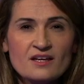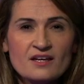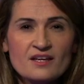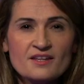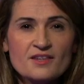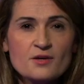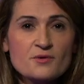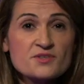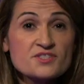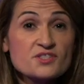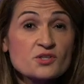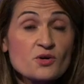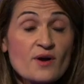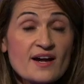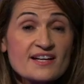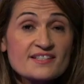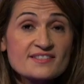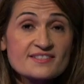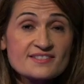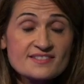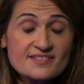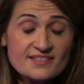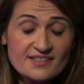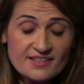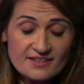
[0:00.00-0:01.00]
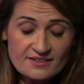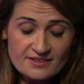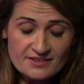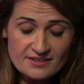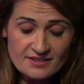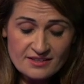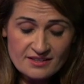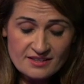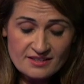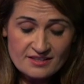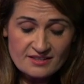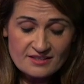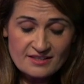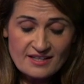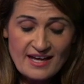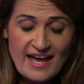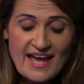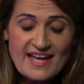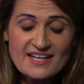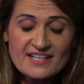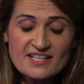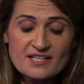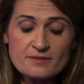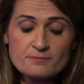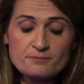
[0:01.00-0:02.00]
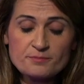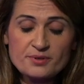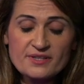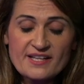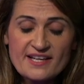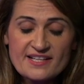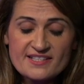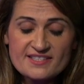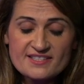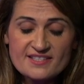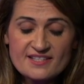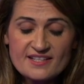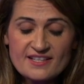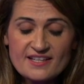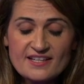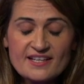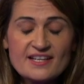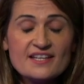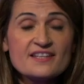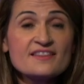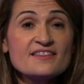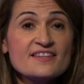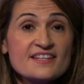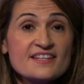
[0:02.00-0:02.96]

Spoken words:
There is a great skill and complexity in